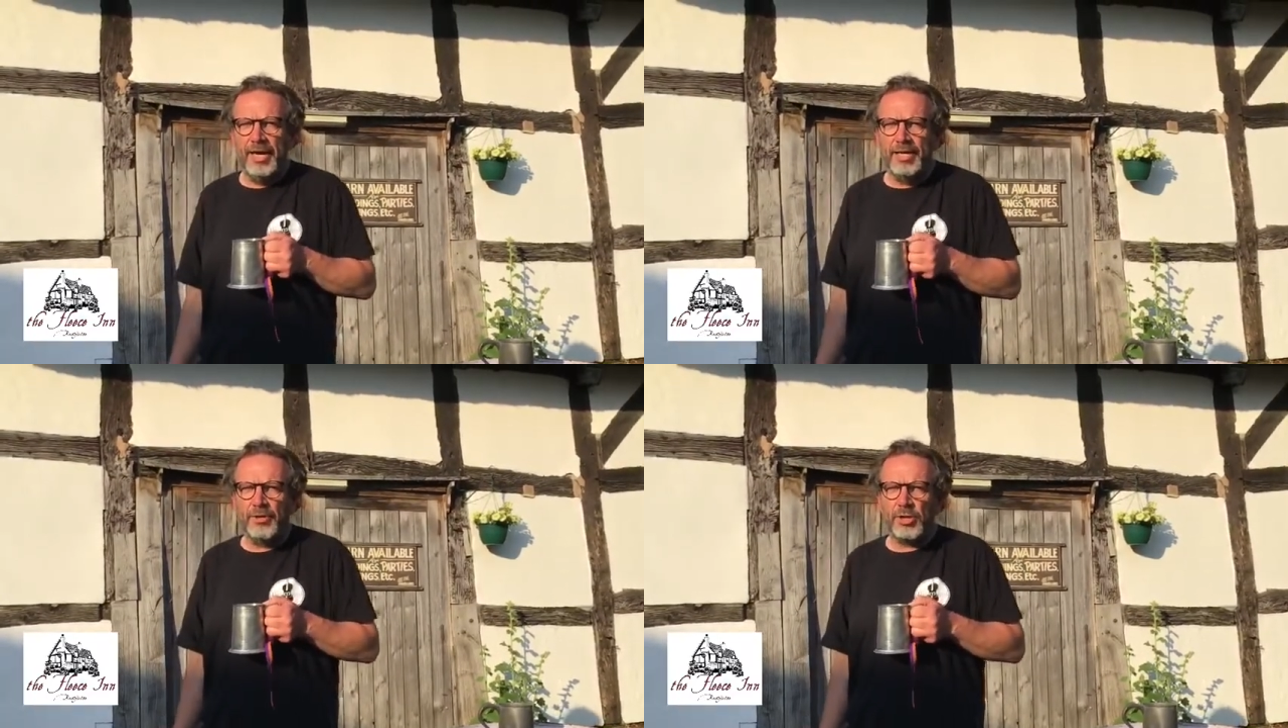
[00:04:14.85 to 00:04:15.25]

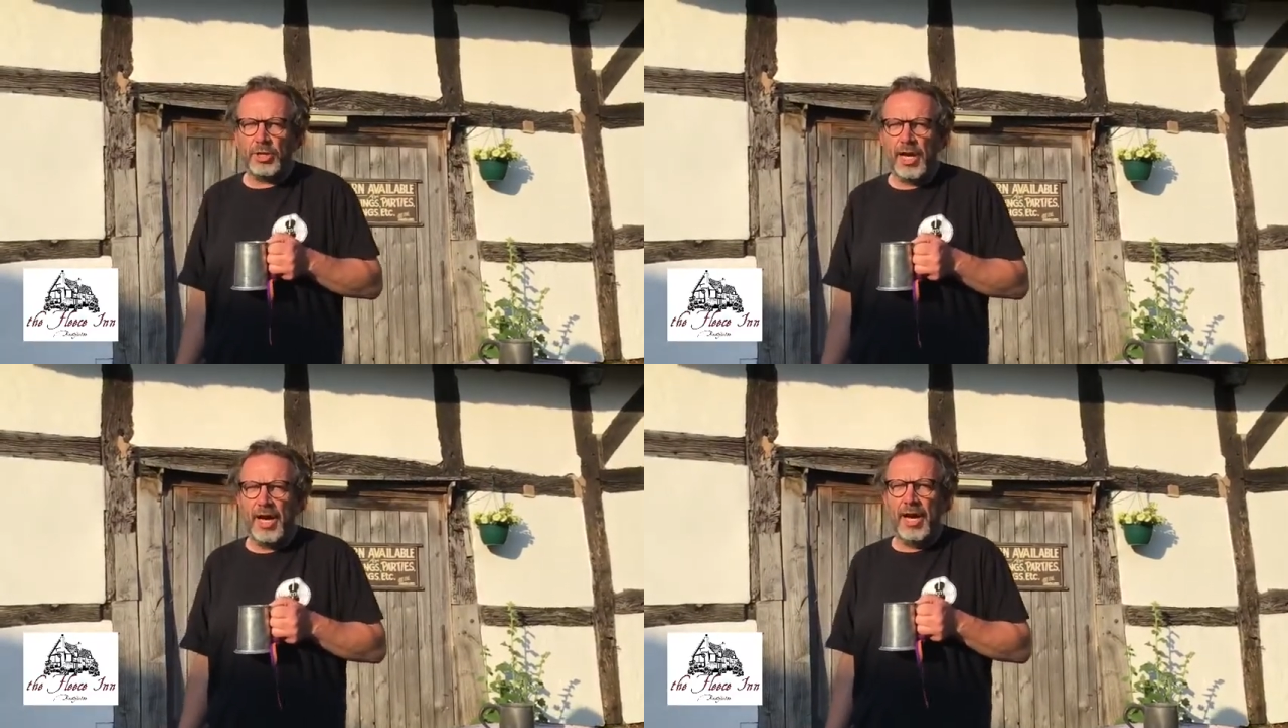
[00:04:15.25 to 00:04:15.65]
it's
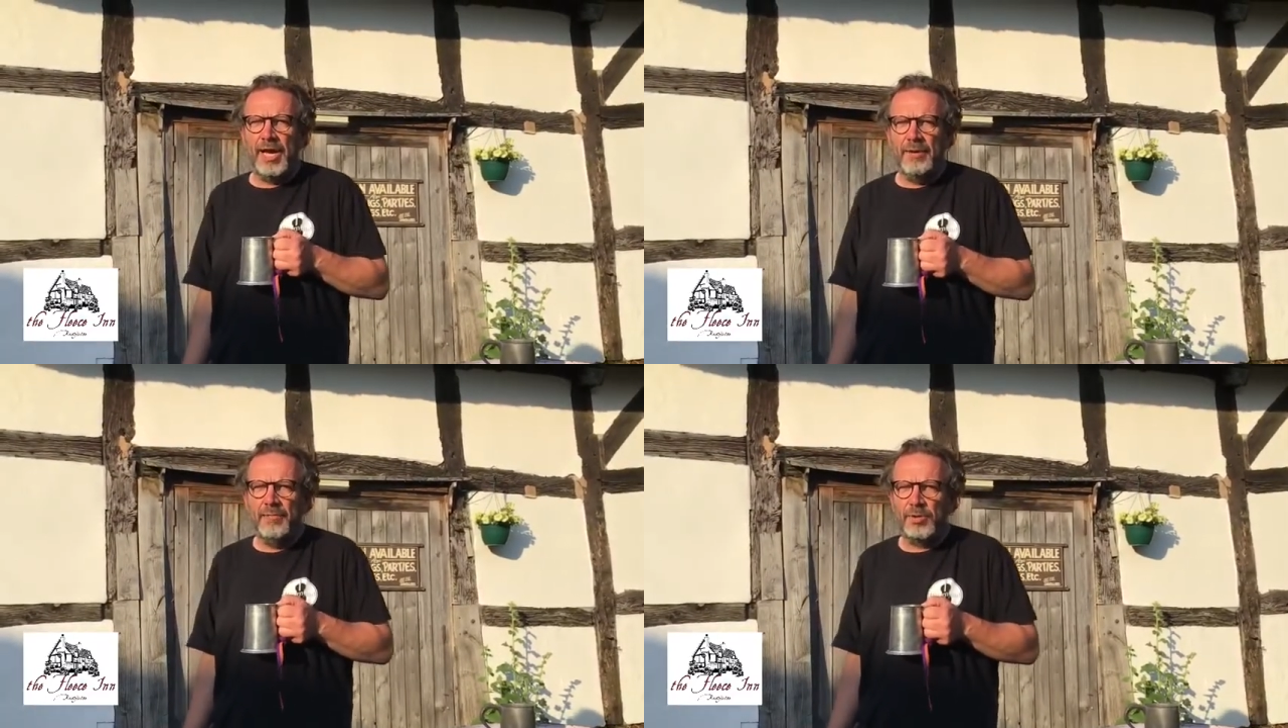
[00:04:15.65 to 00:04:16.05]

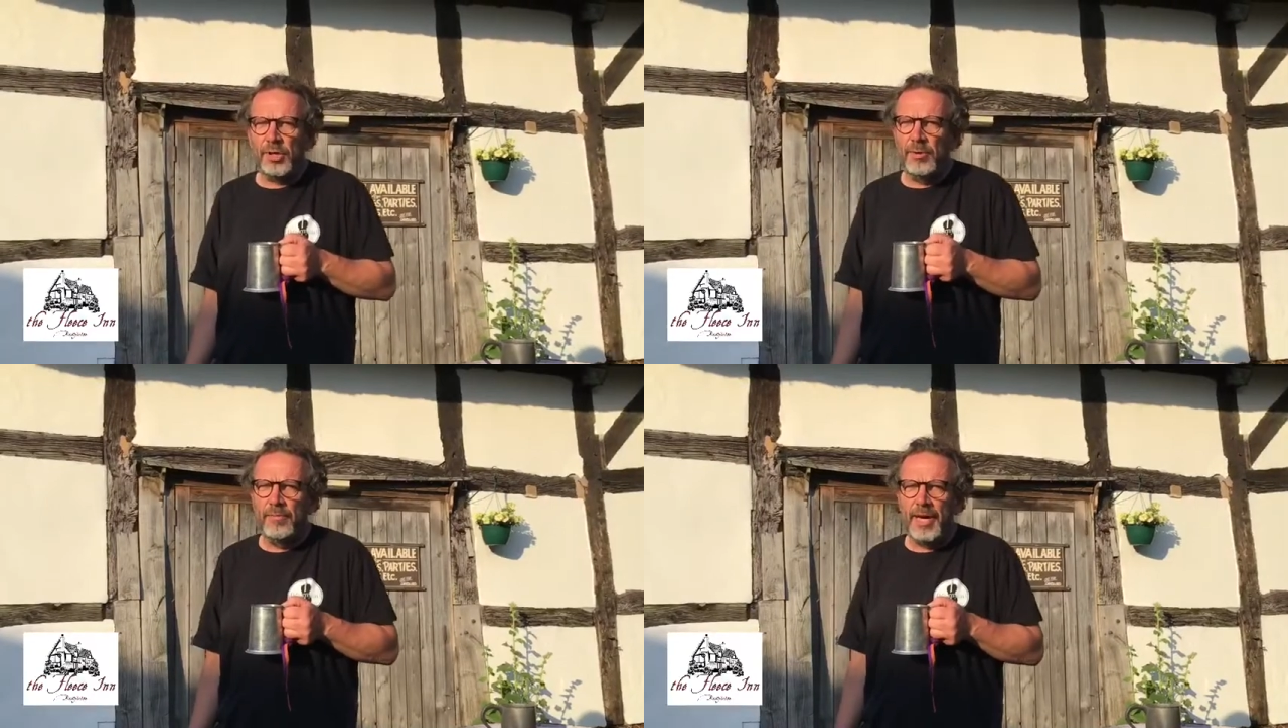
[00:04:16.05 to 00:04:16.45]
time
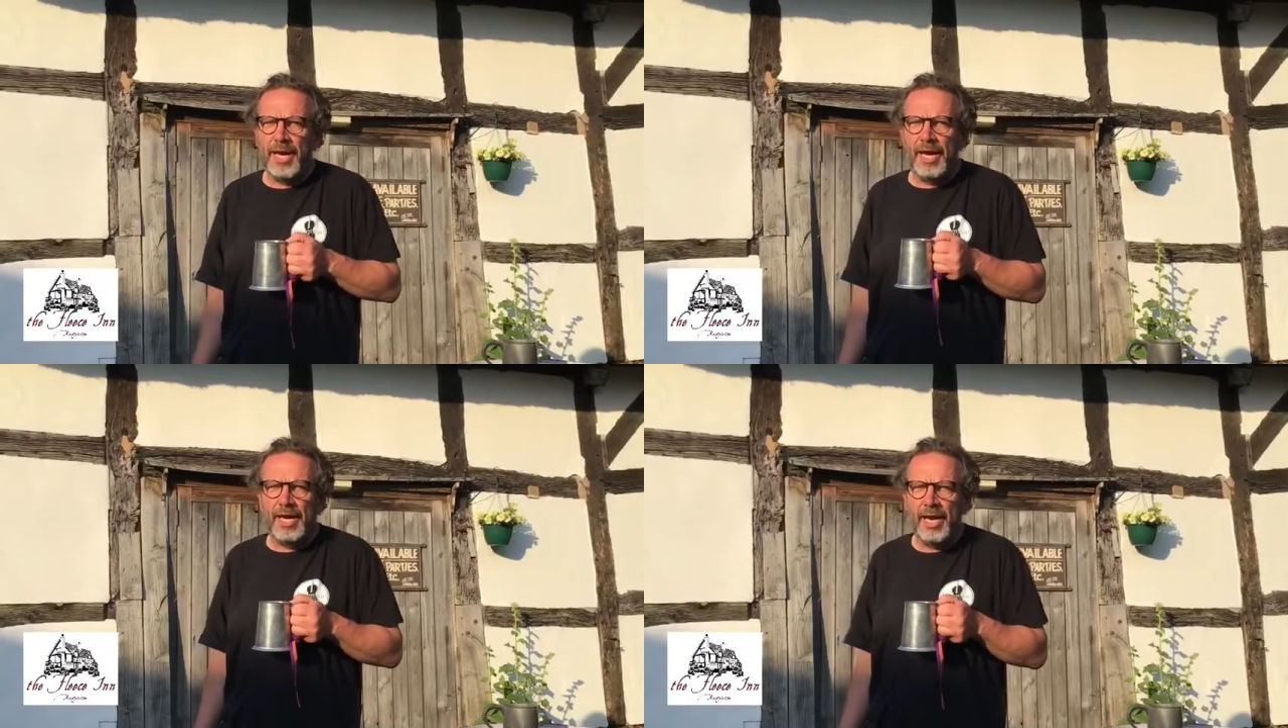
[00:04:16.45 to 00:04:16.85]
to
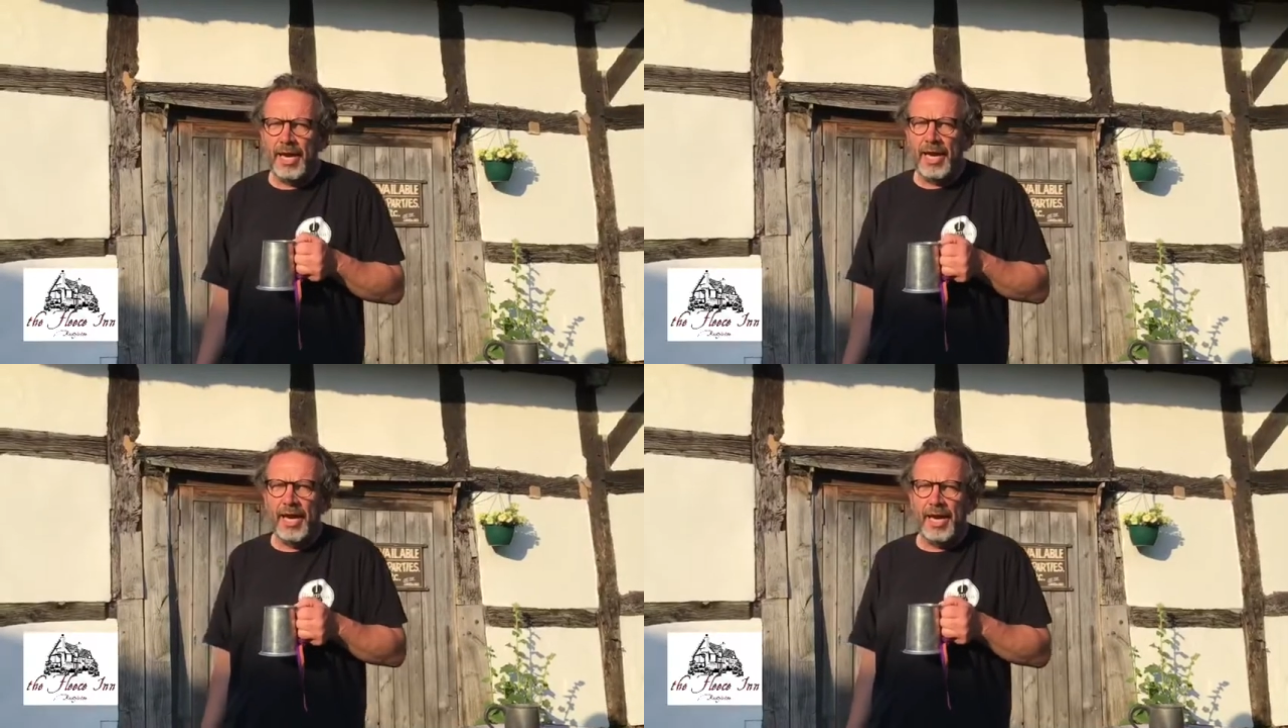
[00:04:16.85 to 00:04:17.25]
make
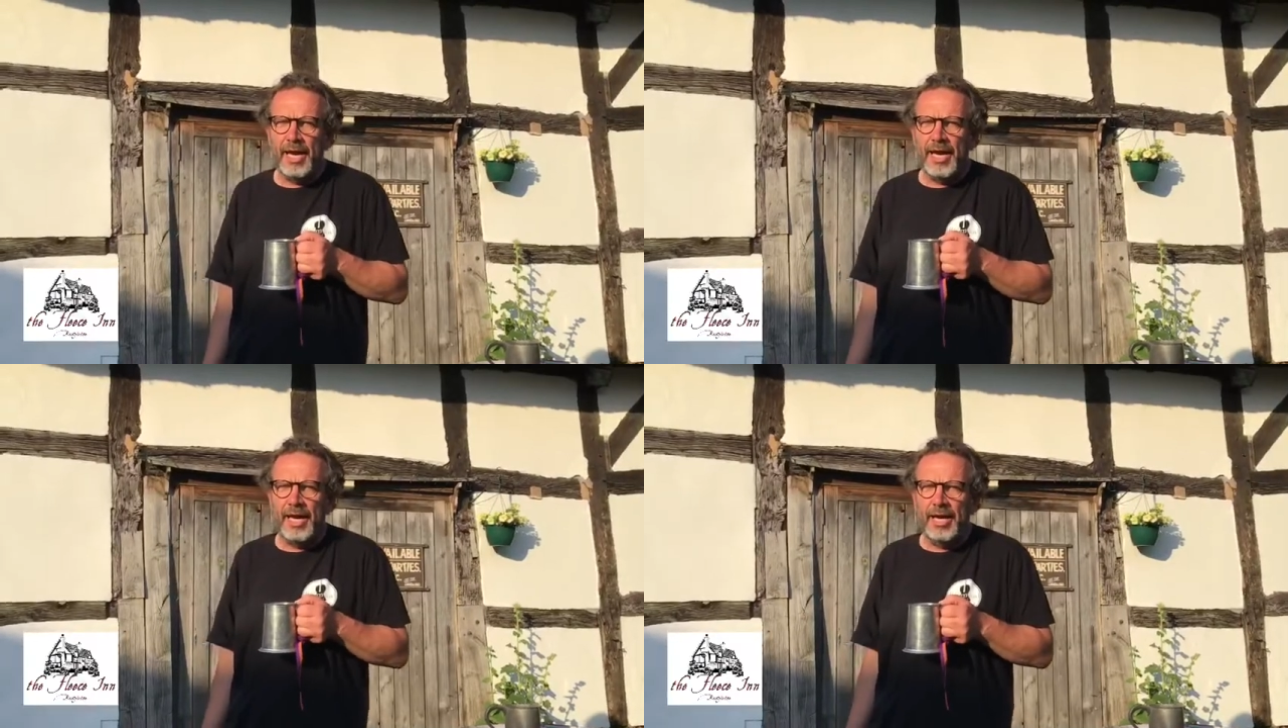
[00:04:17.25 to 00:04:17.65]

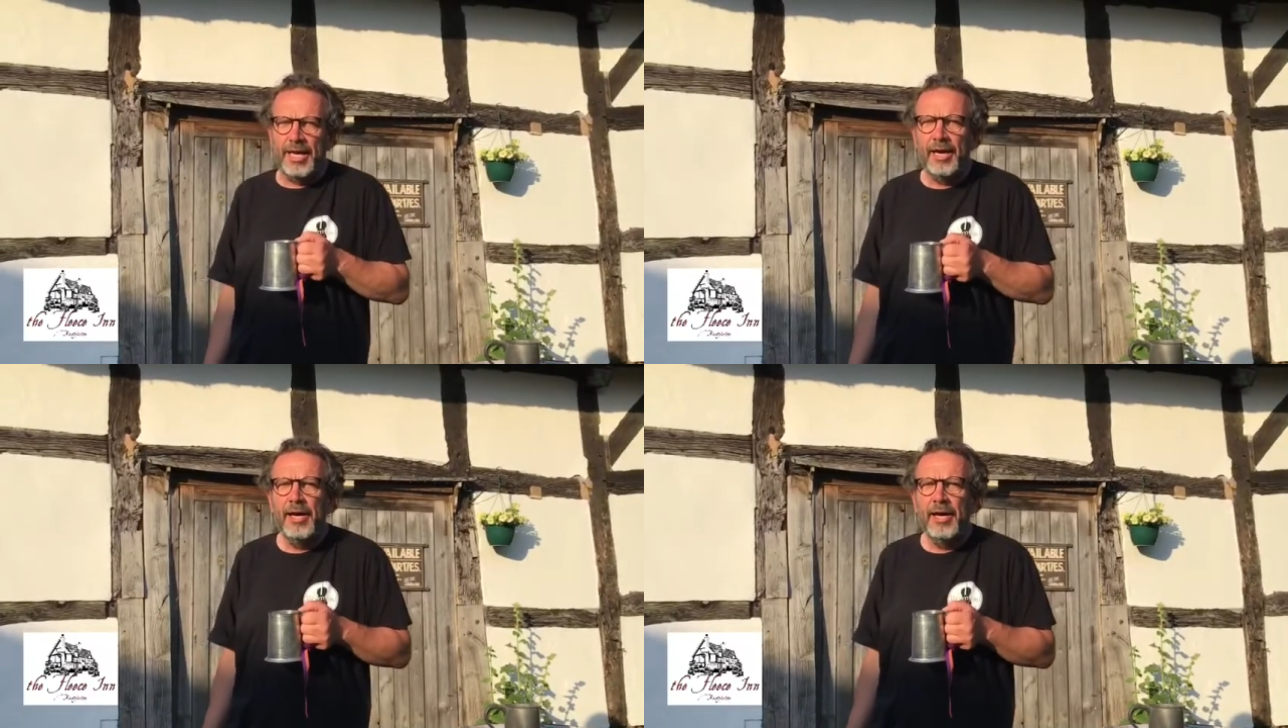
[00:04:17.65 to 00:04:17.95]
hay.